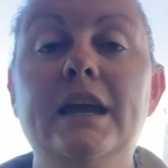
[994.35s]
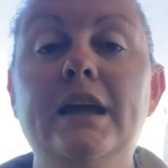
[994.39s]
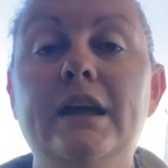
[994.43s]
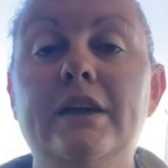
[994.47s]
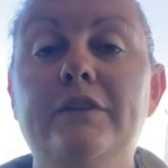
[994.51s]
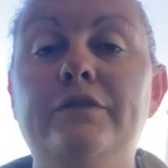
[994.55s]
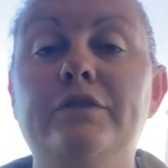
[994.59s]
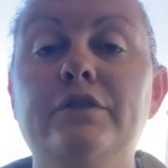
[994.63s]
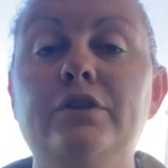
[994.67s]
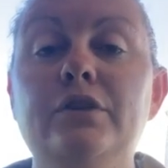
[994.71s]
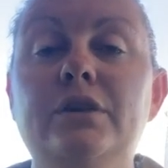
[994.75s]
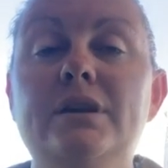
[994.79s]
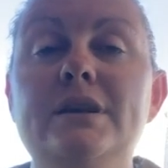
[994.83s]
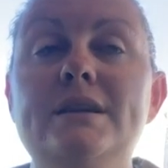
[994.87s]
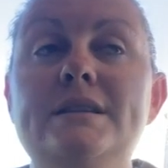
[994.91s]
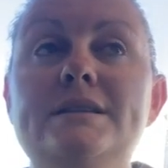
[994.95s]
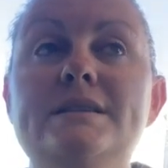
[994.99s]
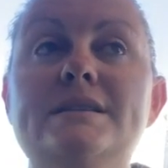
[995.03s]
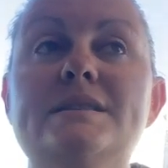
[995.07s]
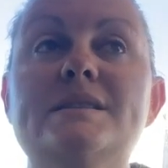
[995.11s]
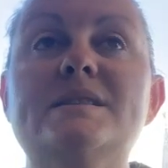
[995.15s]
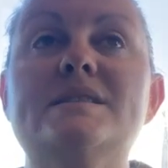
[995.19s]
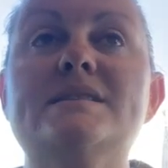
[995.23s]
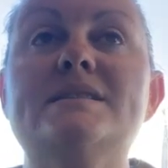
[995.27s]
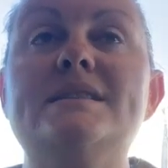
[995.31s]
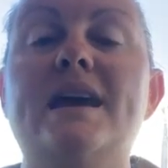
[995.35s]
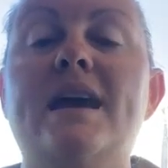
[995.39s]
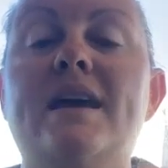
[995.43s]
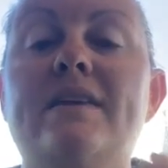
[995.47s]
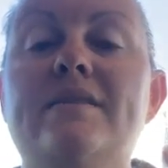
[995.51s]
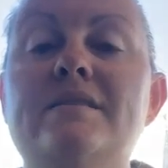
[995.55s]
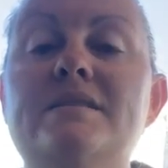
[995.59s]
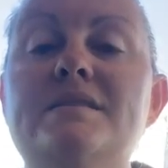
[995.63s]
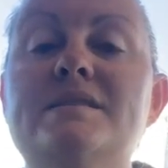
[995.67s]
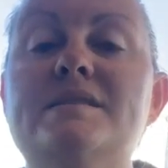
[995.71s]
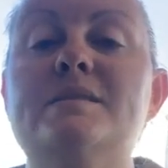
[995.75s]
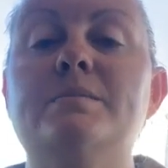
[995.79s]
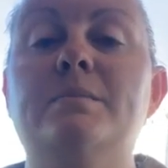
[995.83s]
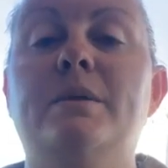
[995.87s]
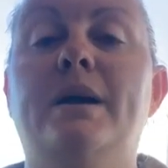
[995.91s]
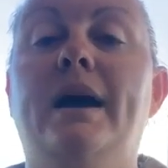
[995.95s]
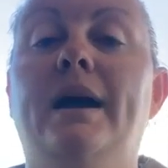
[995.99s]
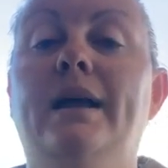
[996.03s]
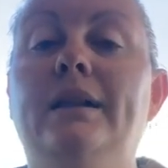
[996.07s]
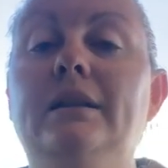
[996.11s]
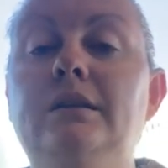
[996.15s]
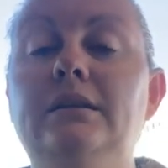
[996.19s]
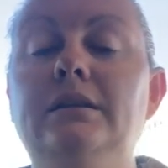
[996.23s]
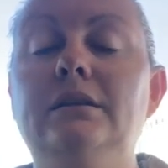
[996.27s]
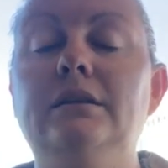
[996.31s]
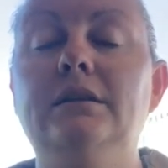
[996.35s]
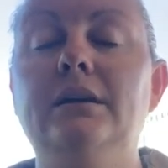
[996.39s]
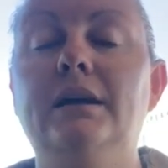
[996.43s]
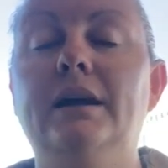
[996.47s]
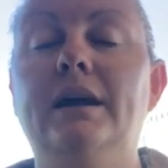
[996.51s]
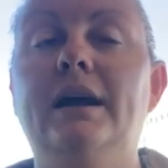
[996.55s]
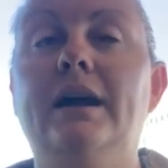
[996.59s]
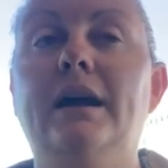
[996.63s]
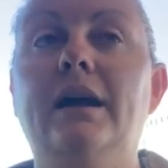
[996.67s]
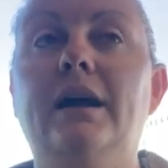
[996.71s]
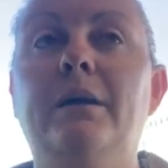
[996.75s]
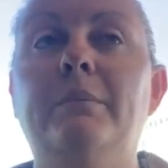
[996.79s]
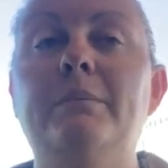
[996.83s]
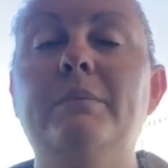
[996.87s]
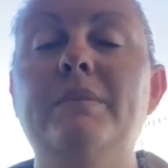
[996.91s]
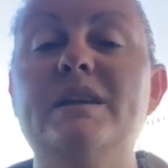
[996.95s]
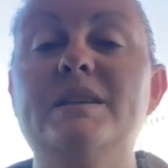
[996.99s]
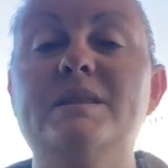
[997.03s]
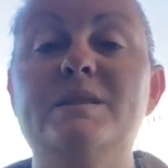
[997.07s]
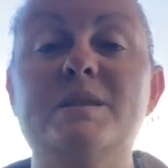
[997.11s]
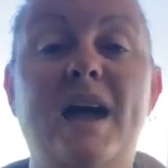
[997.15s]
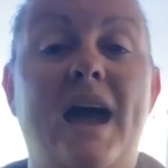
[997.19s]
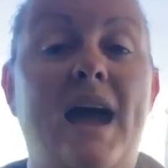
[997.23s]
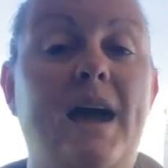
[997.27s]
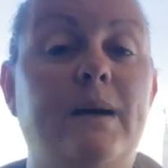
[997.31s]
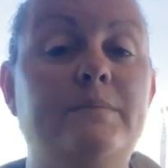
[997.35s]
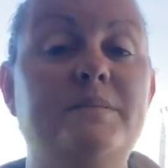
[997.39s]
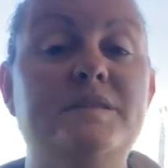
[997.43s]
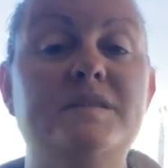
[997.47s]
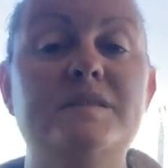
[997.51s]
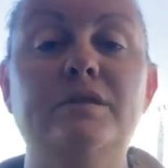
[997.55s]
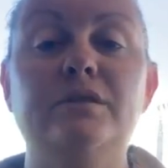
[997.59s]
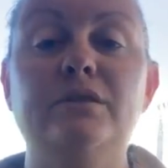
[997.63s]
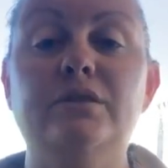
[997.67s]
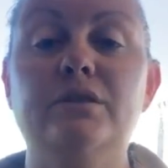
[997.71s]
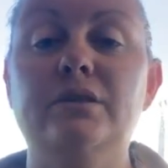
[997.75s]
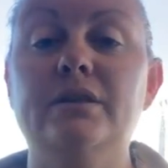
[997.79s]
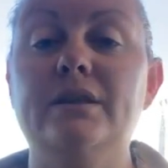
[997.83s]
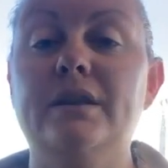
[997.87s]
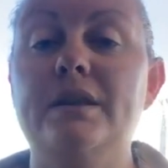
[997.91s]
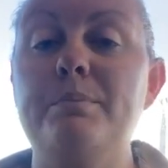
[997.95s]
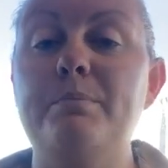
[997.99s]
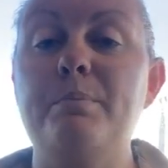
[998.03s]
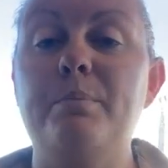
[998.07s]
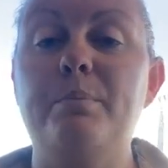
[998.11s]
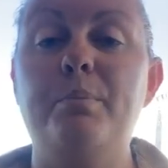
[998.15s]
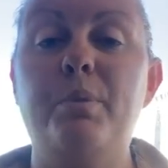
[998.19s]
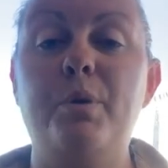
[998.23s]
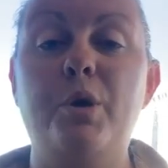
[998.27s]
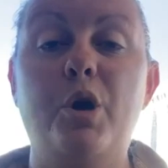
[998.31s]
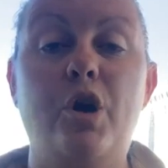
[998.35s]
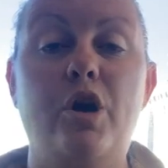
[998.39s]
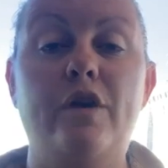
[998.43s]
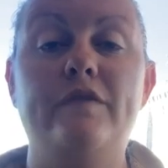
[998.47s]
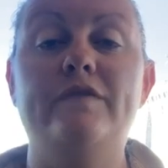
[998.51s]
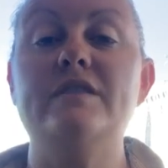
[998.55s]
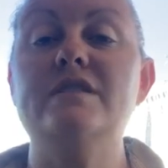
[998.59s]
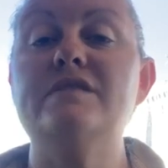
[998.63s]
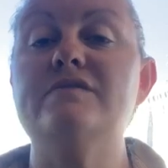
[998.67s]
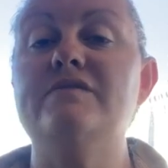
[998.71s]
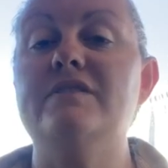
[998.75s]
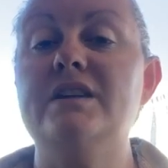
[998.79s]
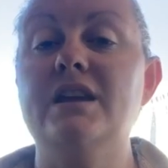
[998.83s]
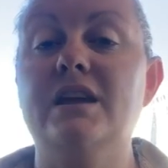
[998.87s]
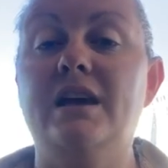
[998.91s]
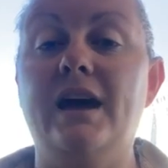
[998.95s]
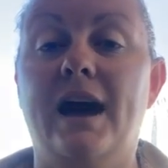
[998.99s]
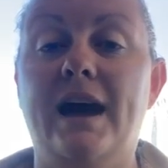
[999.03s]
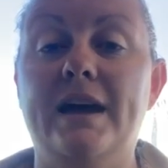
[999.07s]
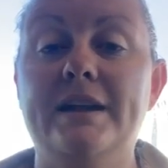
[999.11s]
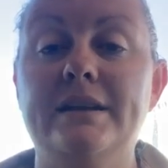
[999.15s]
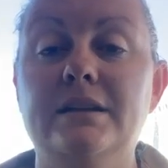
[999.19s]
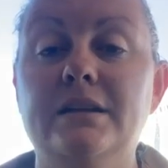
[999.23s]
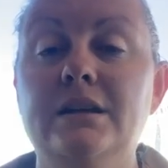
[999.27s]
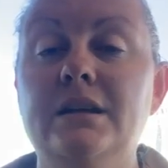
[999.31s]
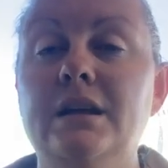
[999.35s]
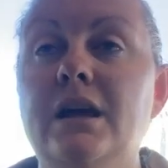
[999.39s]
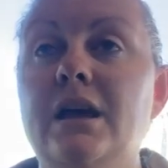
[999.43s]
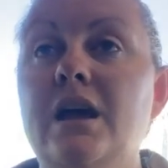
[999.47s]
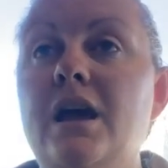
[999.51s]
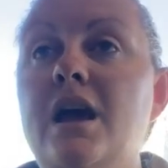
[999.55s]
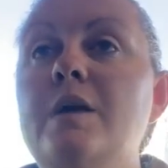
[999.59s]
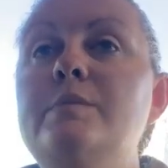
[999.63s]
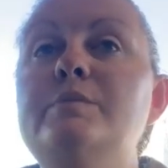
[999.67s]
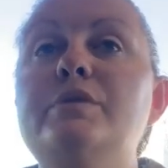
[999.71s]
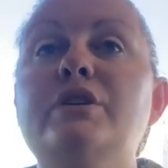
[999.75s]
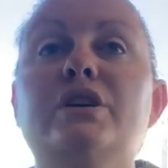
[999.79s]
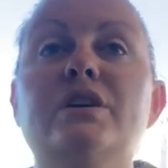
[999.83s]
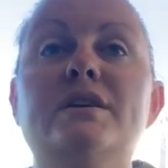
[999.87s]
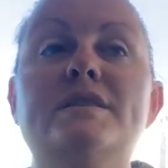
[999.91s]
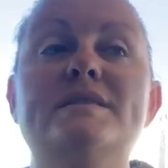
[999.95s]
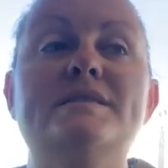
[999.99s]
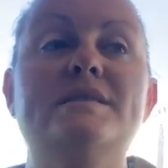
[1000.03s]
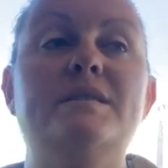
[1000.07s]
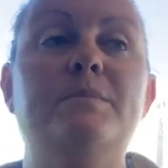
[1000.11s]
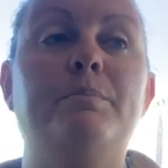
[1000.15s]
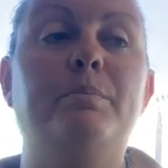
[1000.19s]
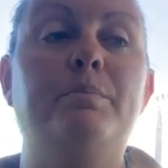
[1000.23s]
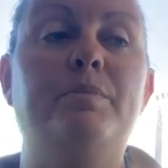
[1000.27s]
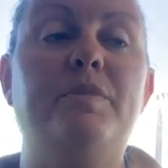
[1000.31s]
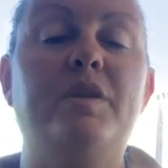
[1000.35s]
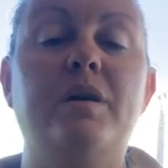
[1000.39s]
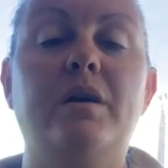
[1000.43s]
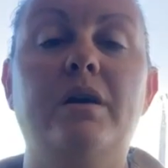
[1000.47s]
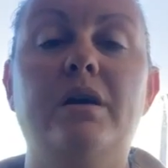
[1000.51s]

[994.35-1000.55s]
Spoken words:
If you can stand the smell, it's absolutely perfect for your garden, because the